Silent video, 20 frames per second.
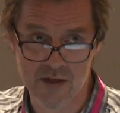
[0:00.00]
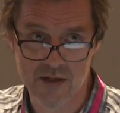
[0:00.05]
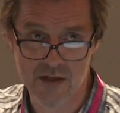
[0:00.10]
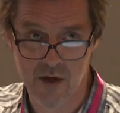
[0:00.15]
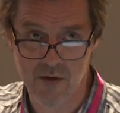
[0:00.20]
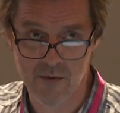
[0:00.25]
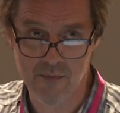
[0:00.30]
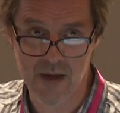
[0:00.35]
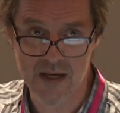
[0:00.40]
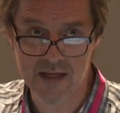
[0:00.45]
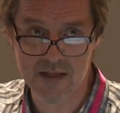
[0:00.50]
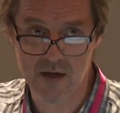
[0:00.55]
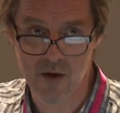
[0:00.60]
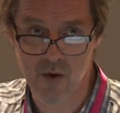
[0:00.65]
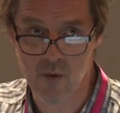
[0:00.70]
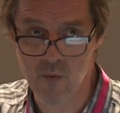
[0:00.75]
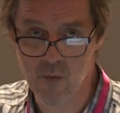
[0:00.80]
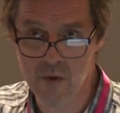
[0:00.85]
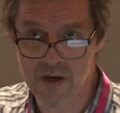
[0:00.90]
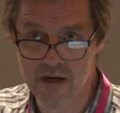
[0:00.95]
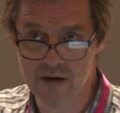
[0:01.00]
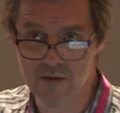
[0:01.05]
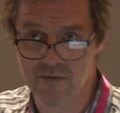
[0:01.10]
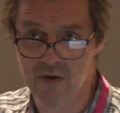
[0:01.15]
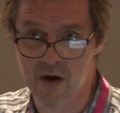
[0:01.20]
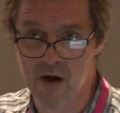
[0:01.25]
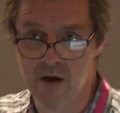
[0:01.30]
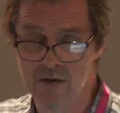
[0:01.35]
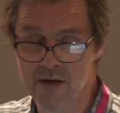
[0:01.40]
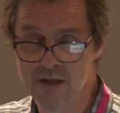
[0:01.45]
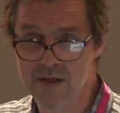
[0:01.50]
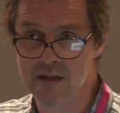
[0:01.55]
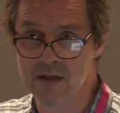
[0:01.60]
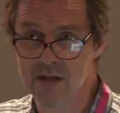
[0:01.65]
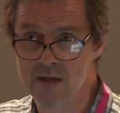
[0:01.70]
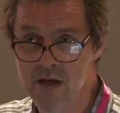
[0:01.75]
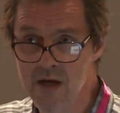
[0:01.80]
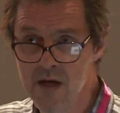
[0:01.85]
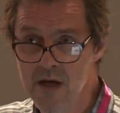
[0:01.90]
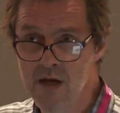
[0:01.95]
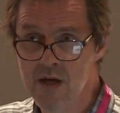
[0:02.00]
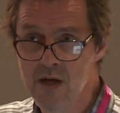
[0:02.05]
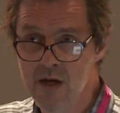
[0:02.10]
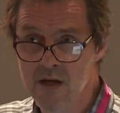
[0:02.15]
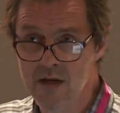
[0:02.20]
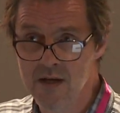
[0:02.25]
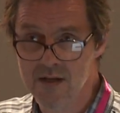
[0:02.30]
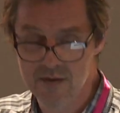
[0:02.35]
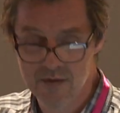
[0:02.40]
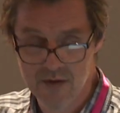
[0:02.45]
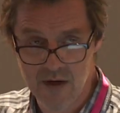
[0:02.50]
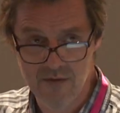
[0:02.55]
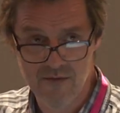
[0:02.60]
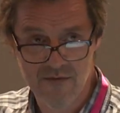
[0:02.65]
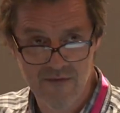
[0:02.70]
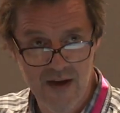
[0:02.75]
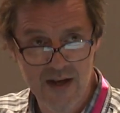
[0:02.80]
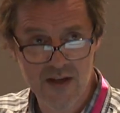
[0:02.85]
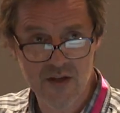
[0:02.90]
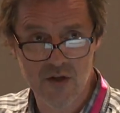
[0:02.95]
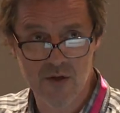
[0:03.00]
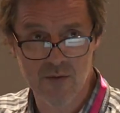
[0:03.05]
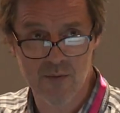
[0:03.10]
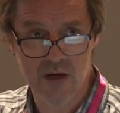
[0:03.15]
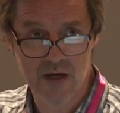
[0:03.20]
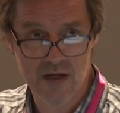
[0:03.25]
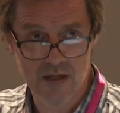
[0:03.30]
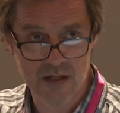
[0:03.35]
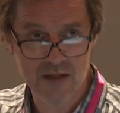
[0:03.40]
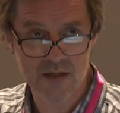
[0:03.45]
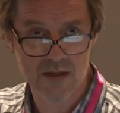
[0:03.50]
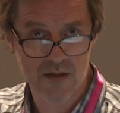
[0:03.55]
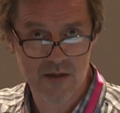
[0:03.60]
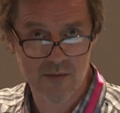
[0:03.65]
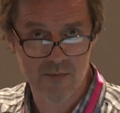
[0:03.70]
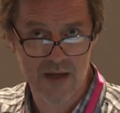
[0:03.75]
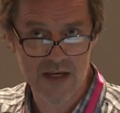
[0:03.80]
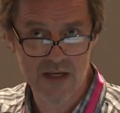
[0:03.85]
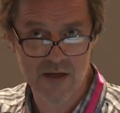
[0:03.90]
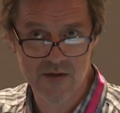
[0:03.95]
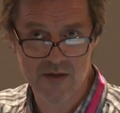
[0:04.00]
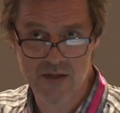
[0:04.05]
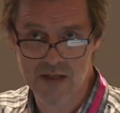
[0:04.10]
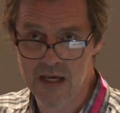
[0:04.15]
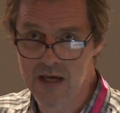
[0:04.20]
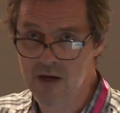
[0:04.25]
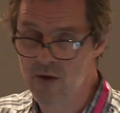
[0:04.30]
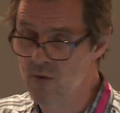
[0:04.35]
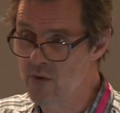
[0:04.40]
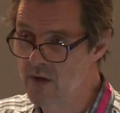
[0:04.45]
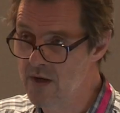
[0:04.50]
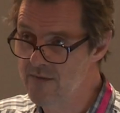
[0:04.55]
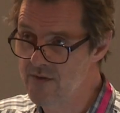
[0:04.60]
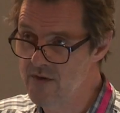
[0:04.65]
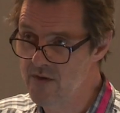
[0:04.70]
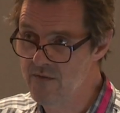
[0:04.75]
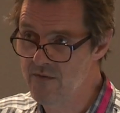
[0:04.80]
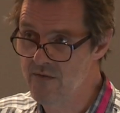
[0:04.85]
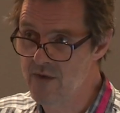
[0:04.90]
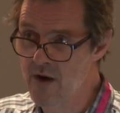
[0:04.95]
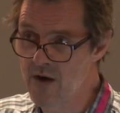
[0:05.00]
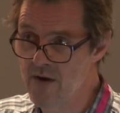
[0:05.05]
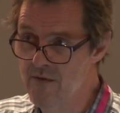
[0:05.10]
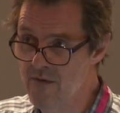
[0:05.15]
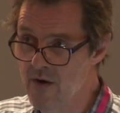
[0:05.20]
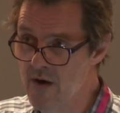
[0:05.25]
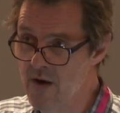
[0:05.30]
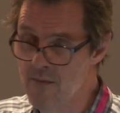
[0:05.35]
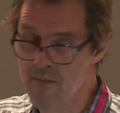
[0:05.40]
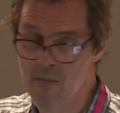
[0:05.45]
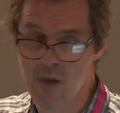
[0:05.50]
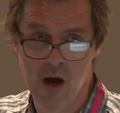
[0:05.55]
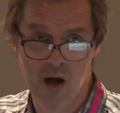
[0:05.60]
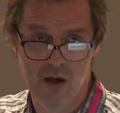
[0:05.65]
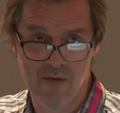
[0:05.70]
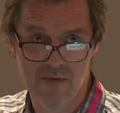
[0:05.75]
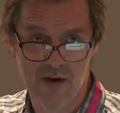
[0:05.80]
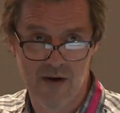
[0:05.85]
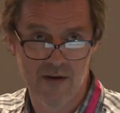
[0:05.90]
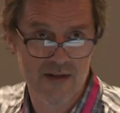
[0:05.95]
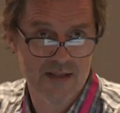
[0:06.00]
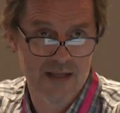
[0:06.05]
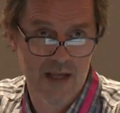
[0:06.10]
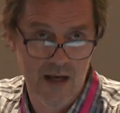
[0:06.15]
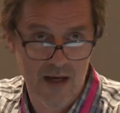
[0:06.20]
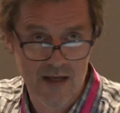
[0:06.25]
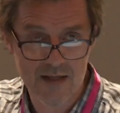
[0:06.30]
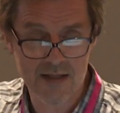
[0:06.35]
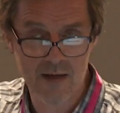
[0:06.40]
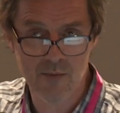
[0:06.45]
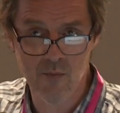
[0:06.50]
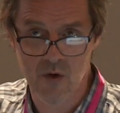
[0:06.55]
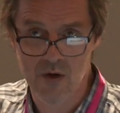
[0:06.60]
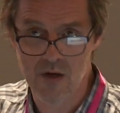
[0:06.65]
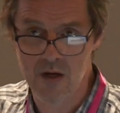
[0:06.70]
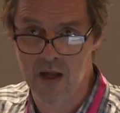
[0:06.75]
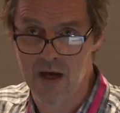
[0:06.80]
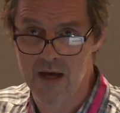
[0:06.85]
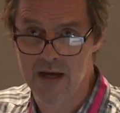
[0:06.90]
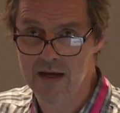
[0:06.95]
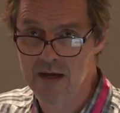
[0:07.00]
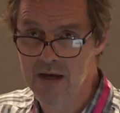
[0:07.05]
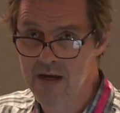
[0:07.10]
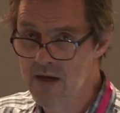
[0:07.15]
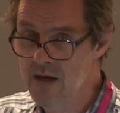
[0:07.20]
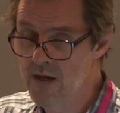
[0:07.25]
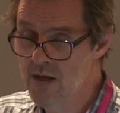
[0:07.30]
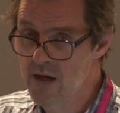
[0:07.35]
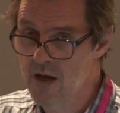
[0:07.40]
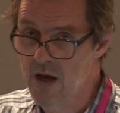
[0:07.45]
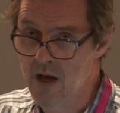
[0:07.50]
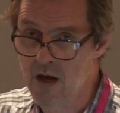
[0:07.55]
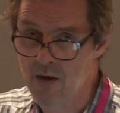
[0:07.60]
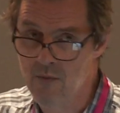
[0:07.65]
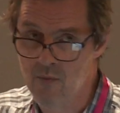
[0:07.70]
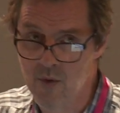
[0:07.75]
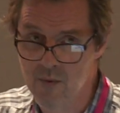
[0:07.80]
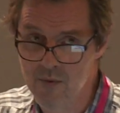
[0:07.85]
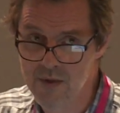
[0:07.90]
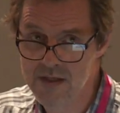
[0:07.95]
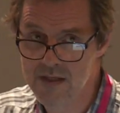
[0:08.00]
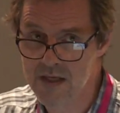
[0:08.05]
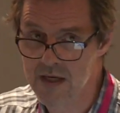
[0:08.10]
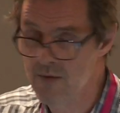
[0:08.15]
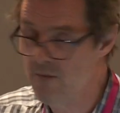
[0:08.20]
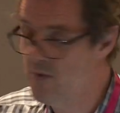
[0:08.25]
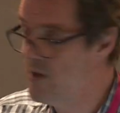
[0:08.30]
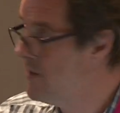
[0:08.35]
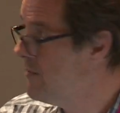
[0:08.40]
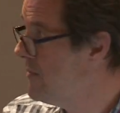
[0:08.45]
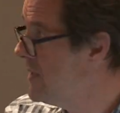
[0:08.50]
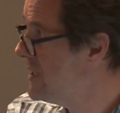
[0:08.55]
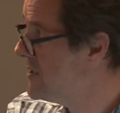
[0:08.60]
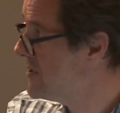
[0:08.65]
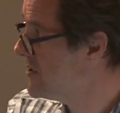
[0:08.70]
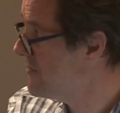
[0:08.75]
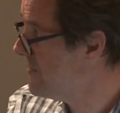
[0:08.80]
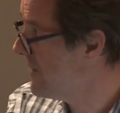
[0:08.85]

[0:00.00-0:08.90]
So it makes it a weak virus that can infect you but doesn't make you sick or gives you very, very mild varicella, somewhat like uh, what we see with the measles